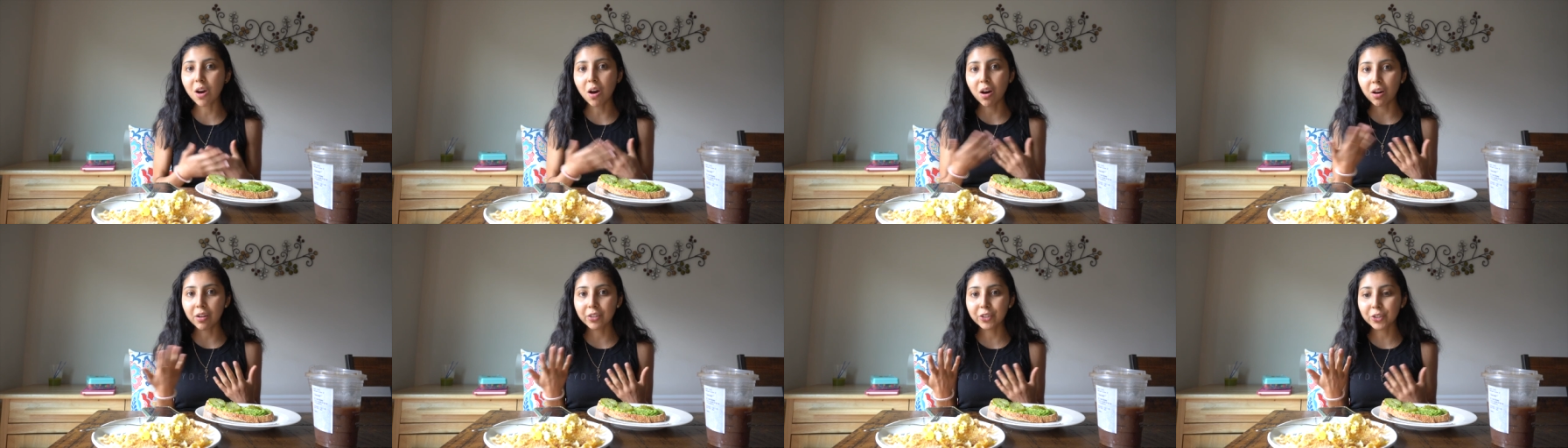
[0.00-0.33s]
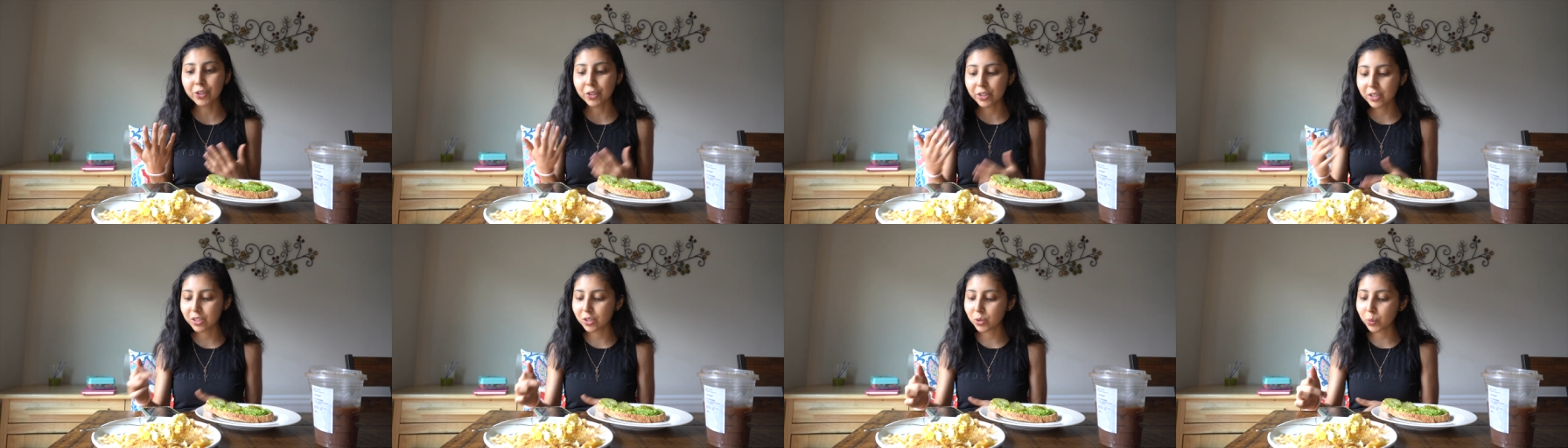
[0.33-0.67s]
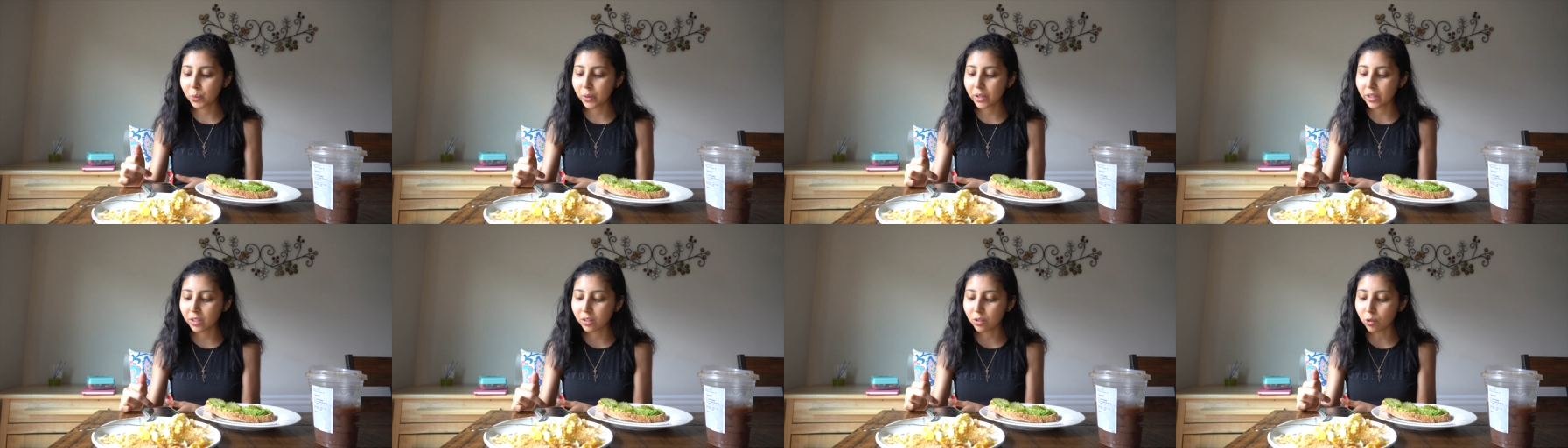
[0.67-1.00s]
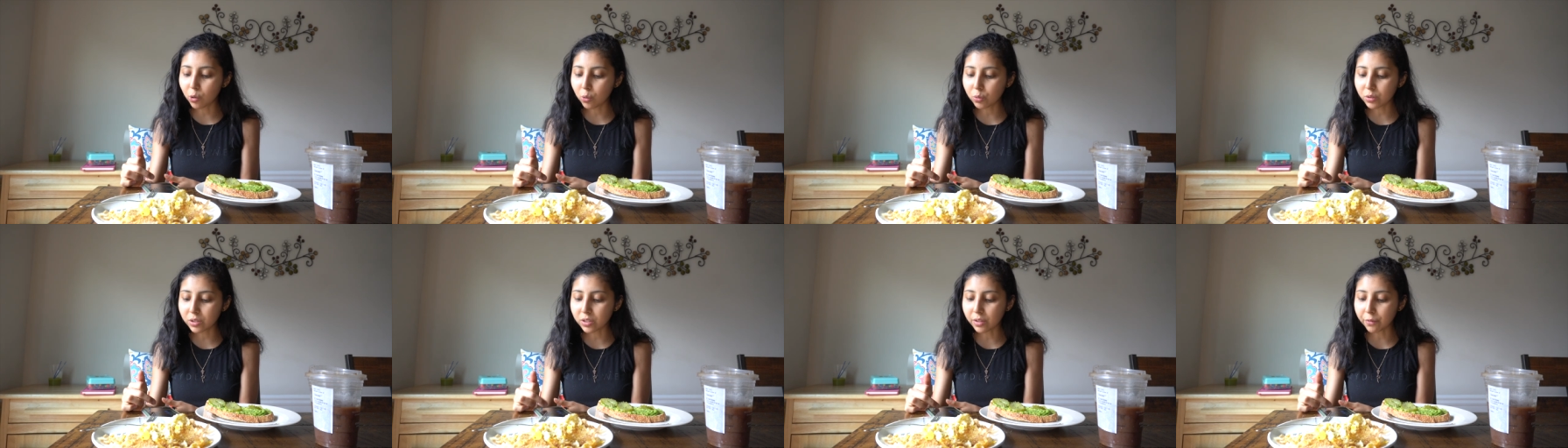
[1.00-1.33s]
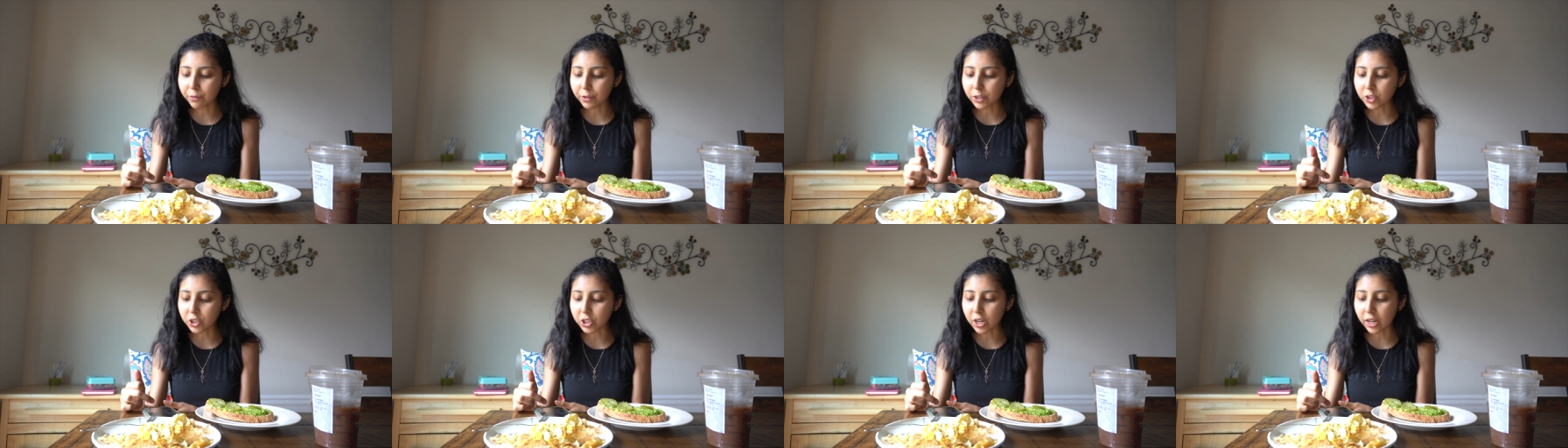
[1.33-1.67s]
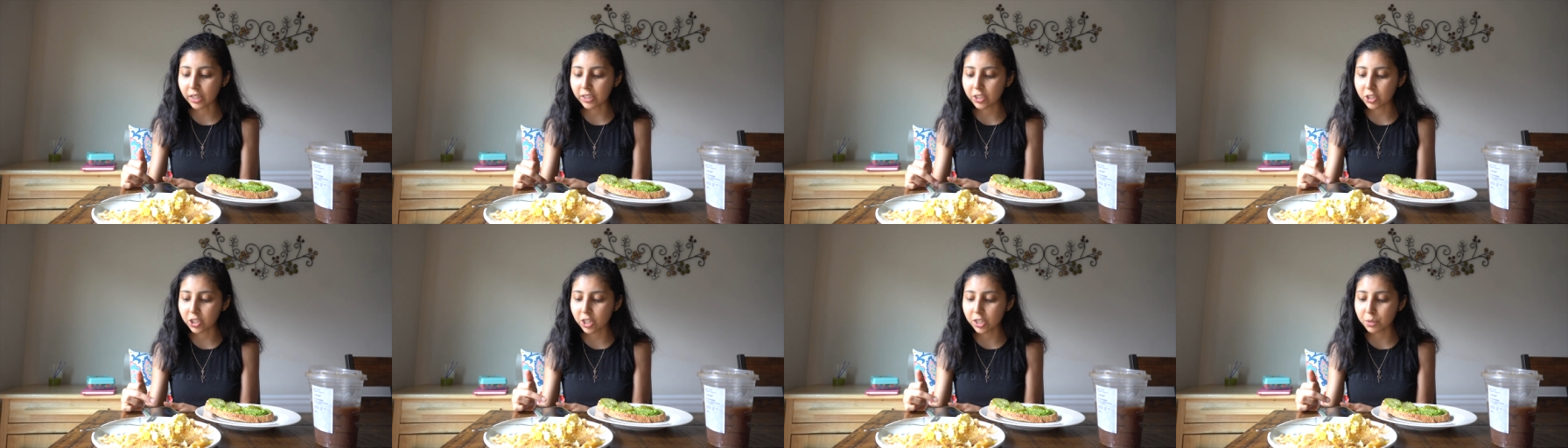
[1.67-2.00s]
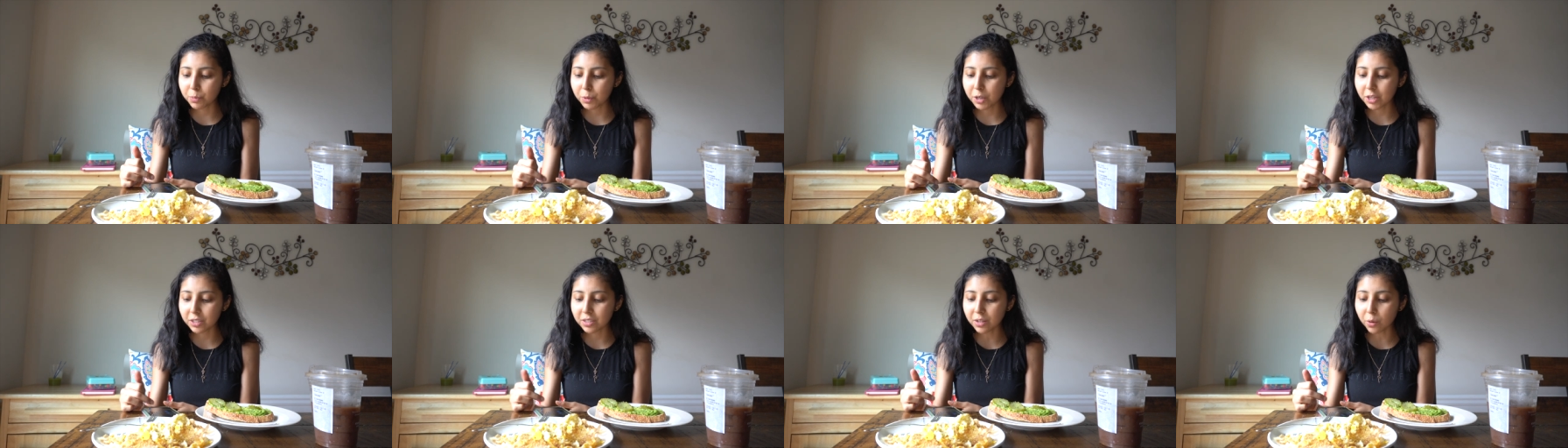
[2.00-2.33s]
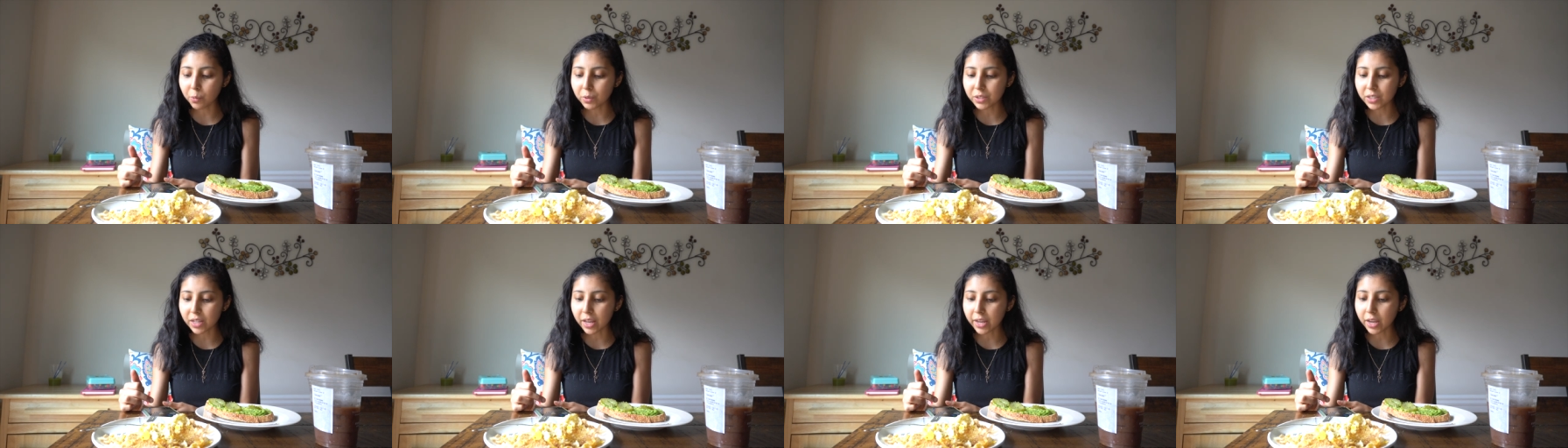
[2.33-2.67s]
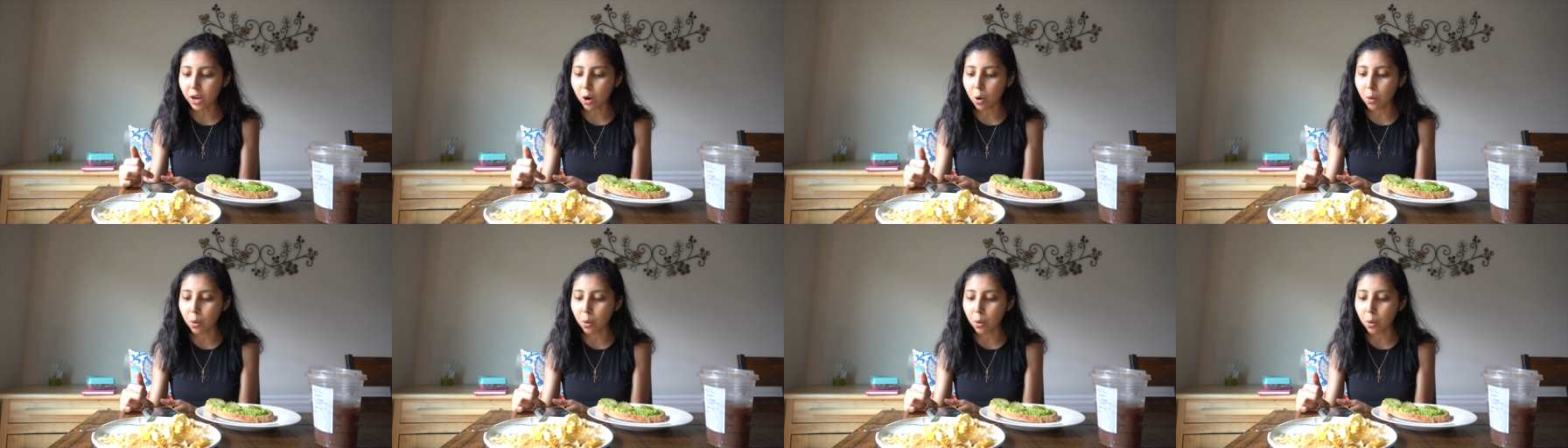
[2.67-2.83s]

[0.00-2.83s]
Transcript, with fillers: others doing those different challenges because I was like,